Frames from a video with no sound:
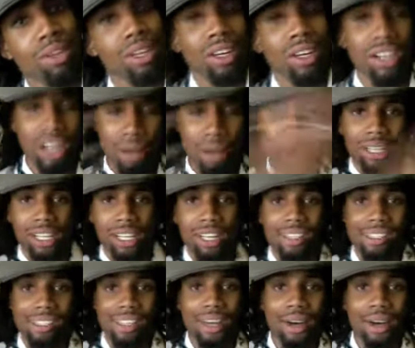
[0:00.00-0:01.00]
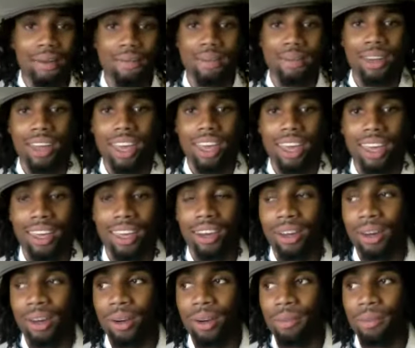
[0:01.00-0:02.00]
Come look us up, and
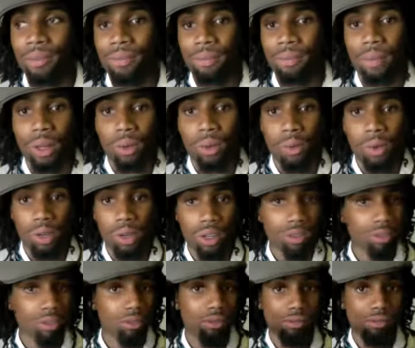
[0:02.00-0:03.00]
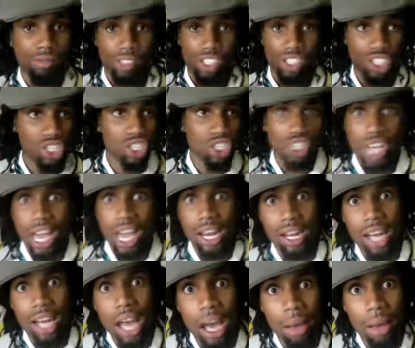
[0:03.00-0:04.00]
um, we'll just chat it
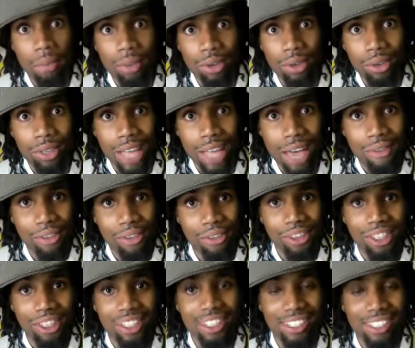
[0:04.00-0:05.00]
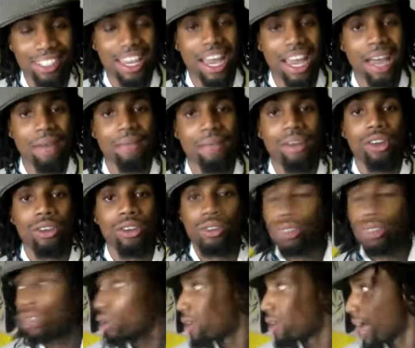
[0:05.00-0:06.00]
up. You know, we'll have a really good time.
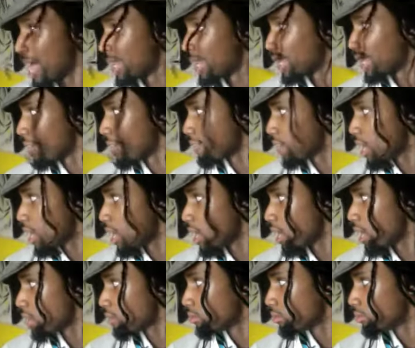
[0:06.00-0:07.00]
So I love y'all.